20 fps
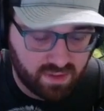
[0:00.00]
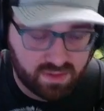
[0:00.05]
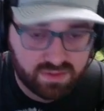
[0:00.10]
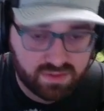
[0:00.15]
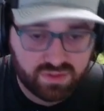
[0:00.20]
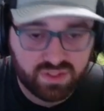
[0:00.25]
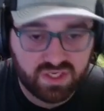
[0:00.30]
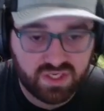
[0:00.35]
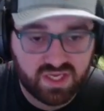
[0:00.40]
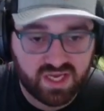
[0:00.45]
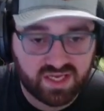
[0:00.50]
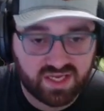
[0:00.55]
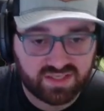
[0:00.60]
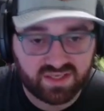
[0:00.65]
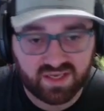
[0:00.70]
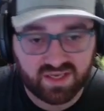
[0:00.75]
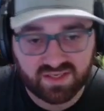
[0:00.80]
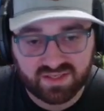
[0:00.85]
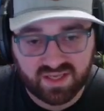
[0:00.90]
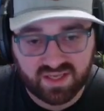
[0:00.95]

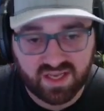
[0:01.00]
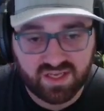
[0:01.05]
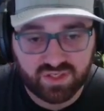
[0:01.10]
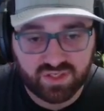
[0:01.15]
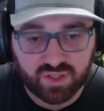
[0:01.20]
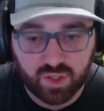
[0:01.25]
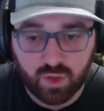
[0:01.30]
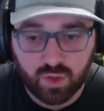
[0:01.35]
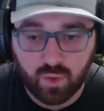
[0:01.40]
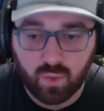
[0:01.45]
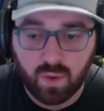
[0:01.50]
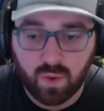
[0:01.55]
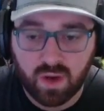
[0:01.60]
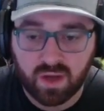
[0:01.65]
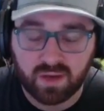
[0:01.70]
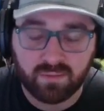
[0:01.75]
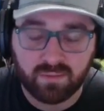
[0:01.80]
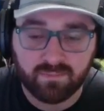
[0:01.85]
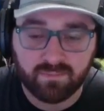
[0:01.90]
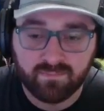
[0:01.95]

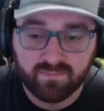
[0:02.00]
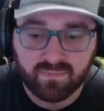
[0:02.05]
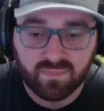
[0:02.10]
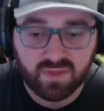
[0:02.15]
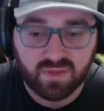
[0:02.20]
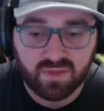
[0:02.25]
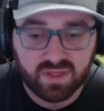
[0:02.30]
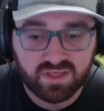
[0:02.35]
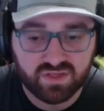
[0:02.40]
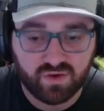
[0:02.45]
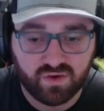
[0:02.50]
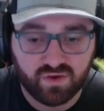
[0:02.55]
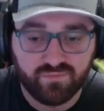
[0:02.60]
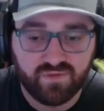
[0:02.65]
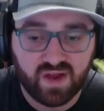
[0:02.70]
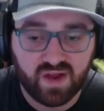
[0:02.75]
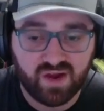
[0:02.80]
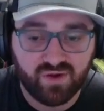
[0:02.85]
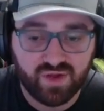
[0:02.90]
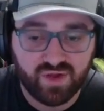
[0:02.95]
GSSH01. These are
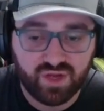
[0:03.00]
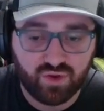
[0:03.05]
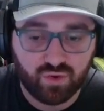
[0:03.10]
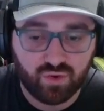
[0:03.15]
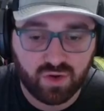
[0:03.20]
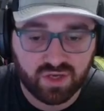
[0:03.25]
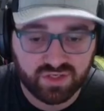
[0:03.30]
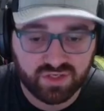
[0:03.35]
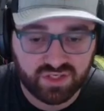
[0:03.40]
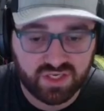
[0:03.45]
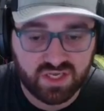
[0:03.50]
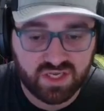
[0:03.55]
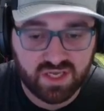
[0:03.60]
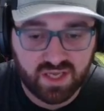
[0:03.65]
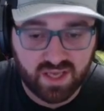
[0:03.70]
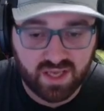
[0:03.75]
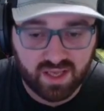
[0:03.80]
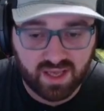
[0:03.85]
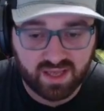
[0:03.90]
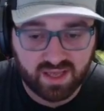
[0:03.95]
very crunchy
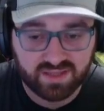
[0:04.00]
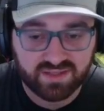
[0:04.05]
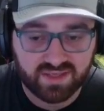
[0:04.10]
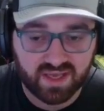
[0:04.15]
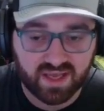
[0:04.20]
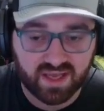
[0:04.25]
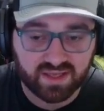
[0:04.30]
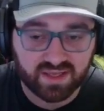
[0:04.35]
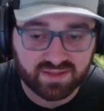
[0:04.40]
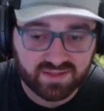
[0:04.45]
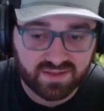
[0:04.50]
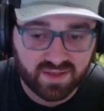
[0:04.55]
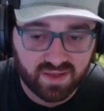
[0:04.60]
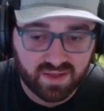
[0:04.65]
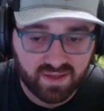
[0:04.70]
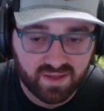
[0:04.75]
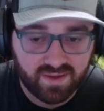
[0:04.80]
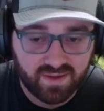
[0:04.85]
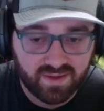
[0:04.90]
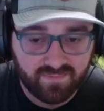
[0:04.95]
headsets.
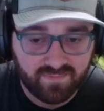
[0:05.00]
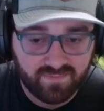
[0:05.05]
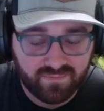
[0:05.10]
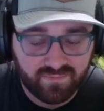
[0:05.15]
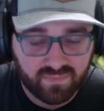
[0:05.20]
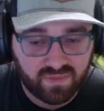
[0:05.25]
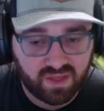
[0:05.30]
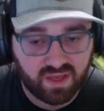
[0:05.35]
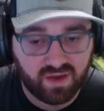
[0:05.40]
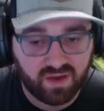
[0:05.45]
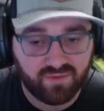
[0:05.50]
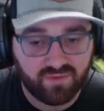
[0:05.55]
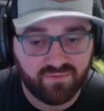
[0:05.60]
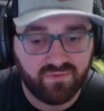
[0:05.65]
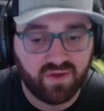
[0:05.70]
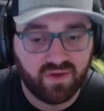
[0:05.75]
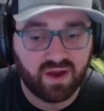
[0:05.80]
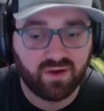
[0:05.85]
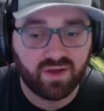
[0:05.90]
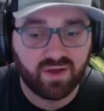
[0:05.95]
They are
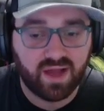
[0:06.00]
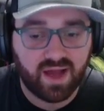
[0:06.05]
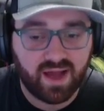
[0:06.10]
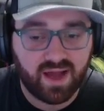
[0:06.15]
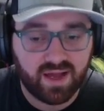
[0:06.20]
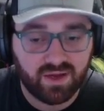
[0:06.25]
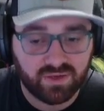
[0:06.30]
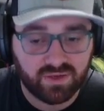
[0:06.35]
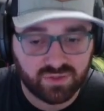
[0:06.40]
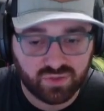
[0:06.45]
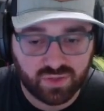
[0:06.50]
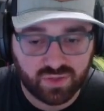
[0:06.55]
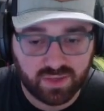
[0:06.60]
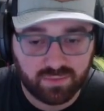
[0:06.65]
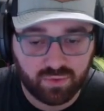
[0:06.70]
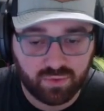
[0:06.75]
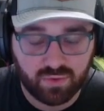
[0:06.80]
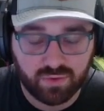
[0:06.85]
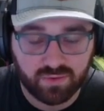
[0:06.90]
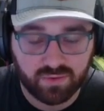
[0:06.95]
very high on
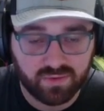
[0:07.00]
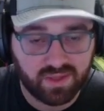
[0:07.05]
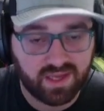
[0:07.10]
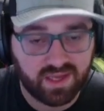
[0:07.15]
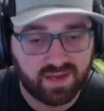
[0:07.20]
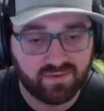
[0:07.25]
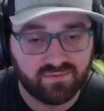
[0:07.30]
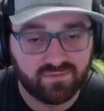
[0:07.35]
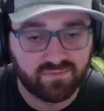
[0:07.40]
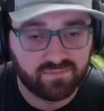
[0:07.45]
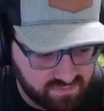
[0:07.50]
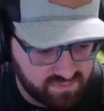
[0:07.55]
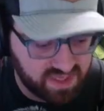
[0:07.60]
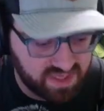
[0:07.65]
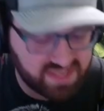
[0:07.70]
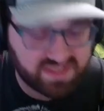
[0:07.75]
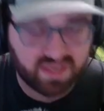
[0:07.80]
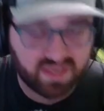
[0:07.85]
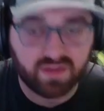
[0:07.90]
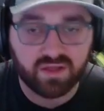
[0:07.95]
treble. They have
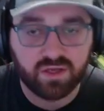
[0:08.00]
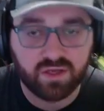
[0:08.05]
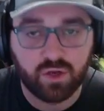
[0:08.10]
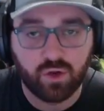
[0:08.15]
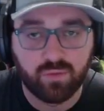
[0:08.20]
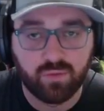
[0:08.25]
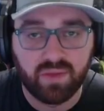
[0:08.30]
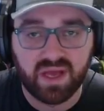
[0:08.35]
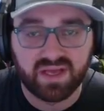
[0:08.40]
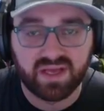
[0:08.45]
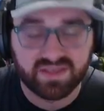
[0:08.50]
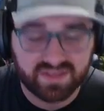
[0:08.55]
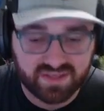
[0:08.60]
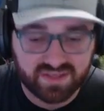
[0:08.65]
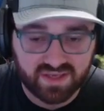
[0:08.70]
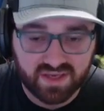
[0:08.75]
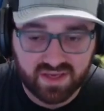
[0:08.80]
basically no bass.